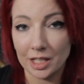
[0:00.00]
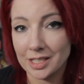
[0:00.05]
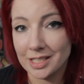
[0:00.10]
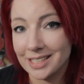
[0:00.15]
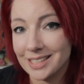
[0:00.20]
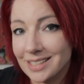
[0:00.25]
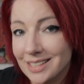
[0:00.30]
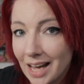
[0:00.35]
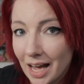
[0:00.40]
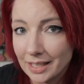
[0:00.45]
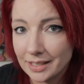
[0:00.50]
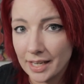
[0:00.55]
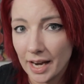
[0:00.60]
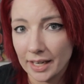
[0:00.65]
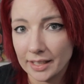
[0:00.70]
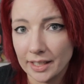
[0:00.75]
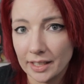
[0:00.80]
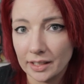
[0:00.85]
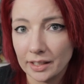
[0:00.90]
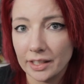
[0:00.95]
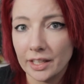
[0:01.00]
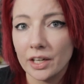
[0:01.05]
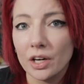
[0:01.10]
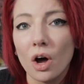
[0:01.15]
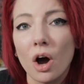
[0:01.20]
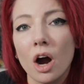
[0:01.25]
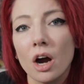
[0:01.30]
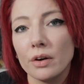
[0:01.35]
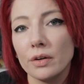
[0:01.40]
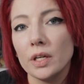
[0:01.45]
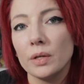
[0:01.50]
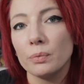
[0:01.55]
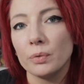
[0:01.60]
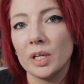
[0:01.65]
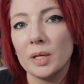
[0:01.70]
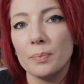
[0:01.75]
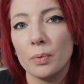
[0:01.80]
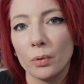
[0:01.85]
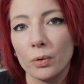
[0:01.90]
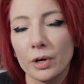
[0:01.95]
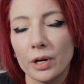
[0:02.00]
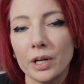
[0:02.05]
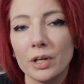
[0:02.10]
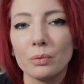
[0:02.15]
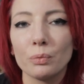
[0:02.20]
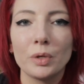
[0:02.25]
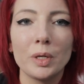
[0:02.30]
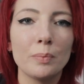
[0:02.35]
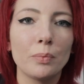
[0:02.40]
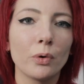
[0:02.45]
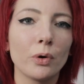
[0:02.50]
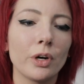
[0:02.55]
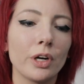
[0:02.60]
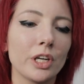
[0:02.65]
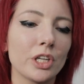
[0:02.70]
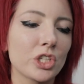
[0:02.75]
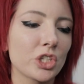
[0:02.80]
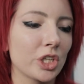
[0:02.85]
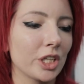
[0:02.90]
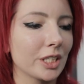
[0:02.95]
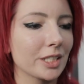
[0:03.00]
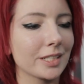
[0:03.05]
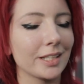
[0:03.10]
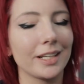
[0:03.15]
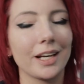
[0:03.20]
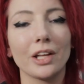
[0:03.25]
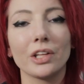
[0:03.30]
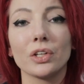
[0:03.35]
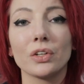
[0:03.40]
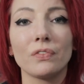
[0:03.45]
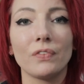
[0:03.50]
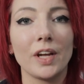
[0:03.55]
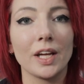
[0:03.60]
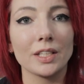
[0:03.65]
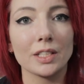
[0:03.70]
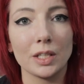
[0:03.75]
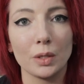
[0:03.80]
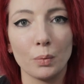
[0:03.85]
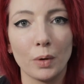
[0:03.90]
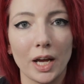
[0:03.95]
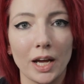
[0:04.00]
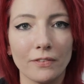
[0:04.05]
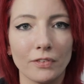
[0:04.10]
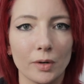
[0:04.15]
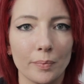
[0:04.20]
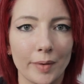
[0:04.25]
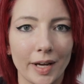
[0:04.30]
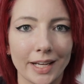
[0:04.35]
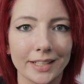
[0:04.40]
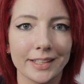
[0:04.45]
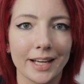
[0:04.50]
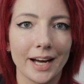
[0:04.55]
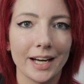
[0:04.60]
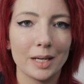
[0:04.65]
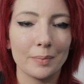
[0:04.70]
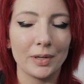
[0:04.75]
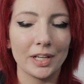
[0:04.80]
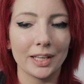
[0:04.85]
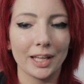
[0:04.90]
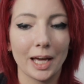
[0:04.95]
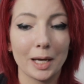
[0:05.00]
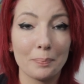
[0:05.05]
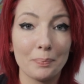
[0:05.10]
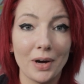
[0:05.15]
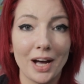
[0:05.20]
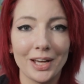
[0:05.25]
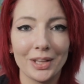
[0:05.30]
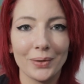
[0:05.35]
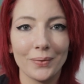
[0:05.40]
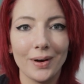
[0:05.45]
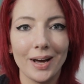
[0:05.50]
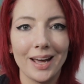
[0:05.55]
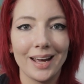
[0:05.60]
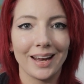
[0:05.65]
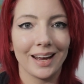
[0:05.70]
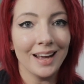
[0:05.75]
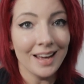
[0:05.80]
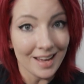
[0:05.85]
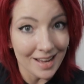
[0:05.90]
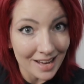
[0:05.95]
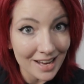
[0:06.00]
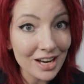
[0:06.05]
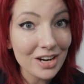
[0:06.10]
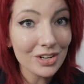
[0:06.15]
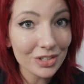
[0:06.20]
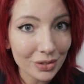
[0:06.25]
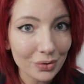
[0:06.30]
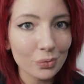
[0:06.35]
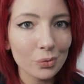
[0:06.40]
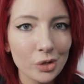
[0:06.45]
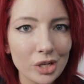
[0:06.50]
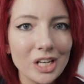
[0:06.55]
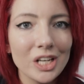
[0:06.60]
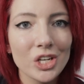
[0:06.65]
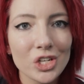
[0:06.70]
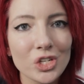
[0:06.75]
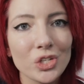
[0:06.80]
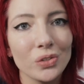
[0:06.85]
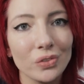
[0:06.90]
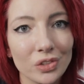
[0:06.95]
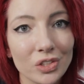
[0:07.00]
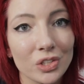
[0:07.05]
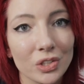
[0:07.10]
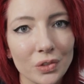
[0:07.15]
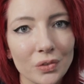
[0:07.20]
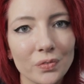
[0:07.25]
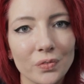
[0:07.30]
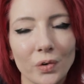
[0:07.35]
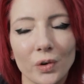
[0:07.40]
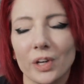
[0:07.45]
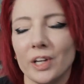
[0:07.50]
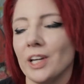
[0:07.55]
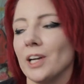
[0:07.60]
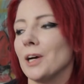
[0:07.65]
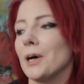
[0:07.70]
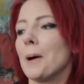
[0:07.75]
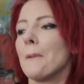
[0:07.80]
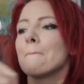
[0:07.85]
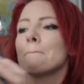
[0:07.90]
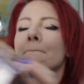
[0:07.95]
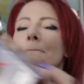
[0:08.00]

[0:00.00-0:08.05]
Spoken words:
This is not technically an RE Reborn. Reborn is just another fancy way for Bandai to be like, by the way, here's a reissued suit for you.